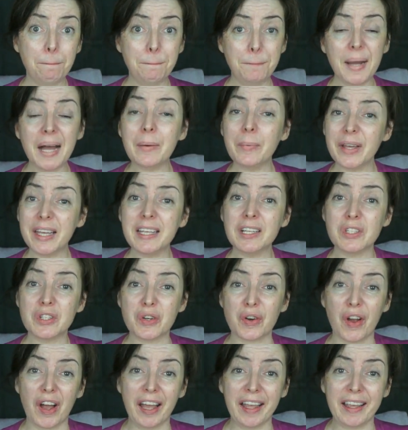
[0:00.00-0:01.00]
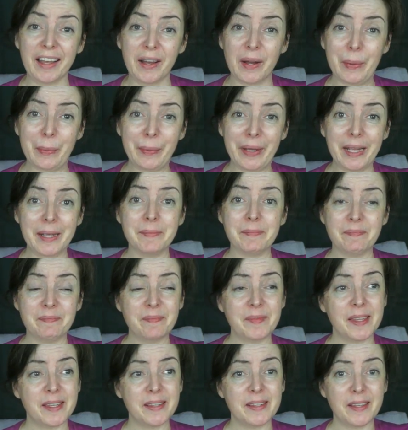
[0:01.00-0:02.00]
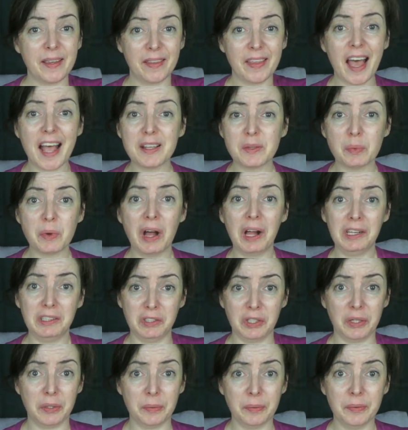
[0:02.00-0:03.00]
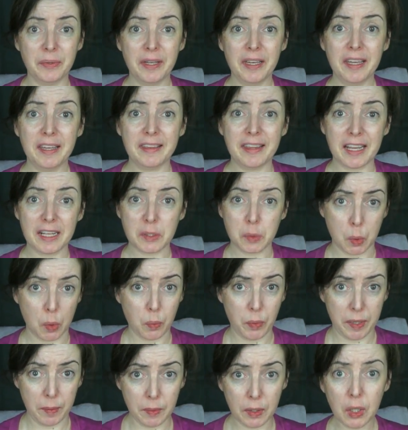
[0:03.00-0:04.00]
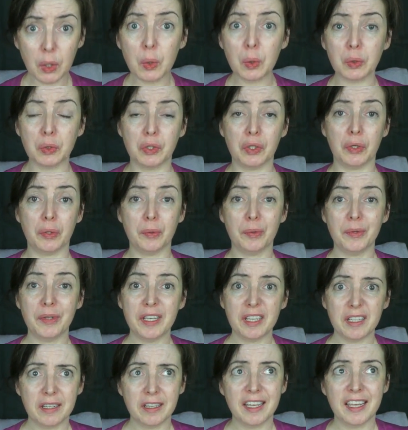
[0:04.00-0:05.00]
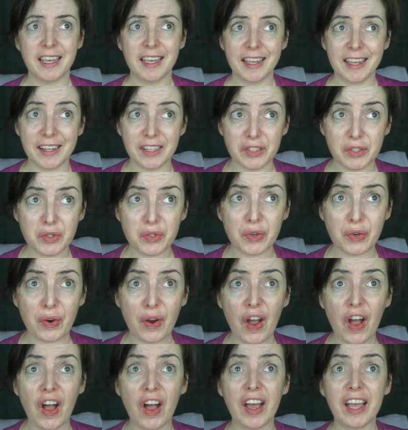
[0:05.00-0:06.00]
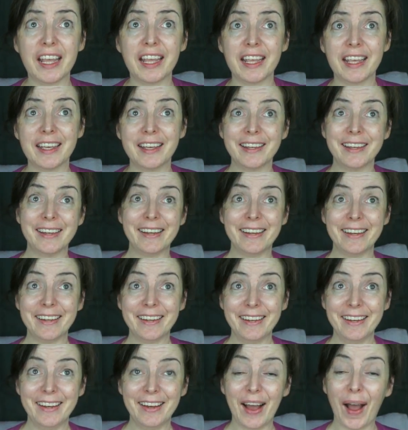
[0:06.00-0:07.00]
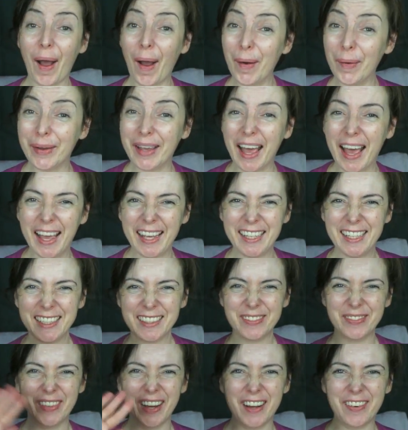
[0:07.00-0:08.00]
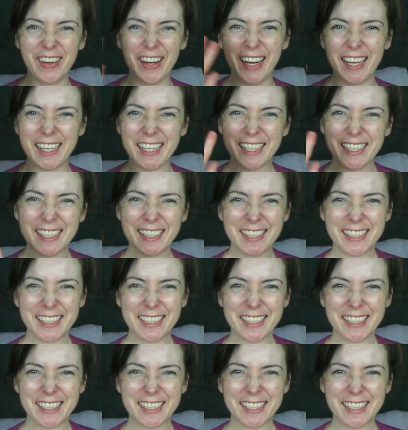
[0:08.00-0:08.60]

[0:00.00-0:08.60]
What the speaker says: But we can try, can't we? So that's what I'll do. That's what we will all do, is try. Okay. Bye-bye.